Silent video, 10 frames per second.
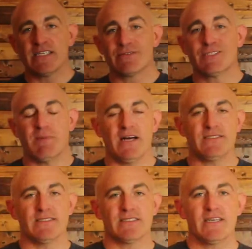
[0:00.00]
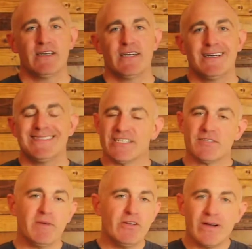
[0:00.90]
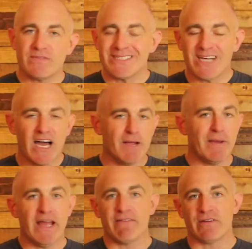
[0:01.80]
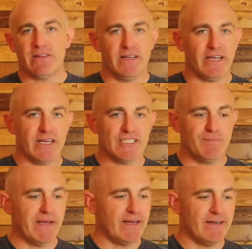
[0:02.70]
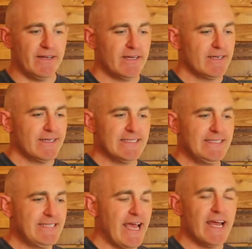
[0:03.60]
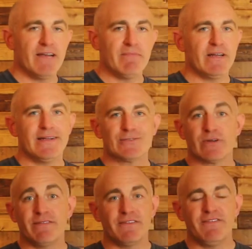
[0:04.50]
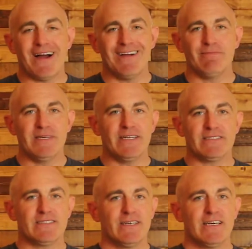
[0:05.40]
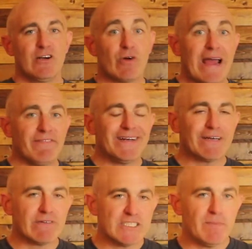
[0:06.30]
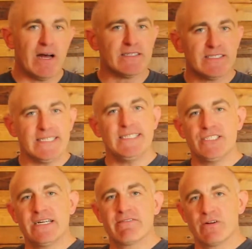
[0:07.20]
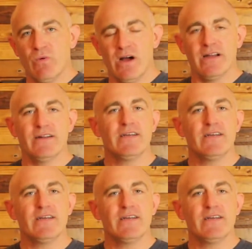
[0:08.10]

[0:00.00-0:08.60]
responses. Doesn't mean you have to type everything and spend 10 minutes or even 5 minutes crafting a response to each and every one.